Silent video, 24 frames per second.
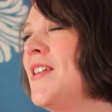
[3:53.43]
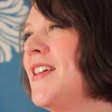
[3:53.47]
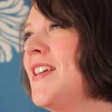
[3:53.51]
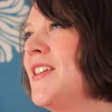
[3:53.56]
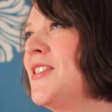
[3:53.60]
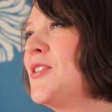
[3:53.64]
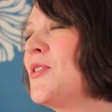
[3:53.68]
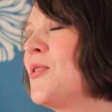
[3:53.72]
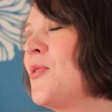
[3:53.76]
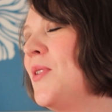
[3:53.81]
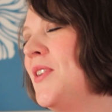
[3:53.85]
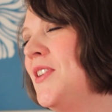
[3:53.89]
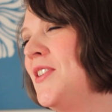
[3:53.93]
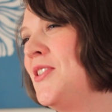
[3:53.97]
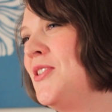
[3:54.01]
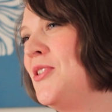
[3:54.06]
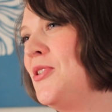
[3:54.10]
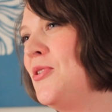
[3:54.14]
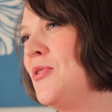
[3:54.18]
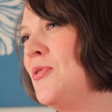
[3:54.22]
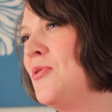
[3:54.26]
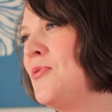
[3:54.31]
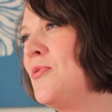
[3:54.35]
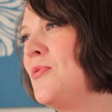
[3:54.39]
is going
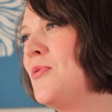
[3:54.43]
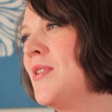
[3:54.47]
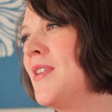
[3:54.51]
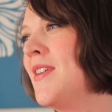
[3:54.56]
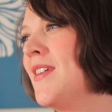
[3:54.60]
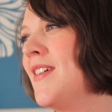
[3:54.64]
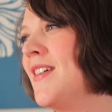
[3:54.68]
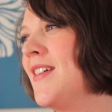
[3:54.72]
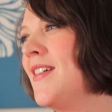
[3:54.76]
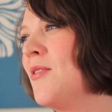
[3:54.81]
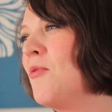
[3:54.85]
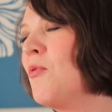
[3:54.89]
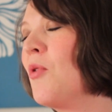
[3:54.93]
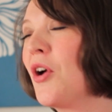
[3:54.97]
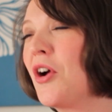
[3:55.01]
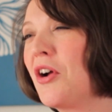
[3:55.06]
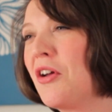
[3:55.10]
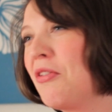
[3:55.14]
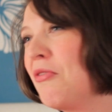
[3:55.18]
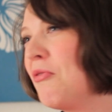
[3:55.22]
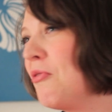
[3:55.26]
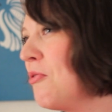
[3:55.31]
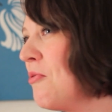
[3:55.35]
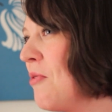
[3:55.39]
to
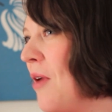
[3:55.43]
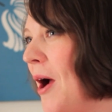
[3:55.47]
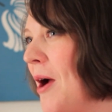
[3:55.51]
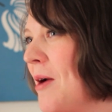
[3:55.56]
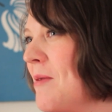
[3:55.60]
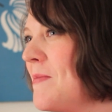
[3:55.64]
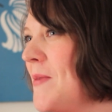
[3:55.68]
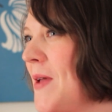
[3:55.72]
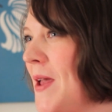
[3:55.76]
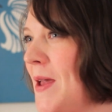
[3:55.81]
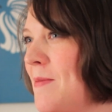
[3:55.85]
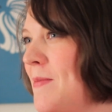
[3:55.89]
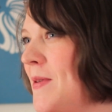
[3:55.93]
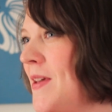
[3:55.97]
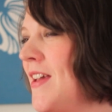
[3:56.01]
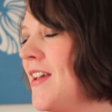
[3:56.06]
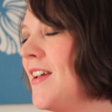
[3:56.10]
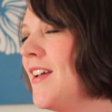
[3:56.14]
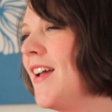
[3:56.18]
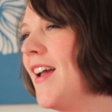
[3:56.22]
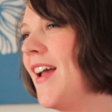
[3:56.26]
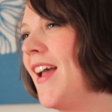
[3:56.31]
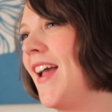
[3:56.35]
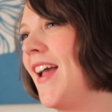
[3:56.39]
work through our baby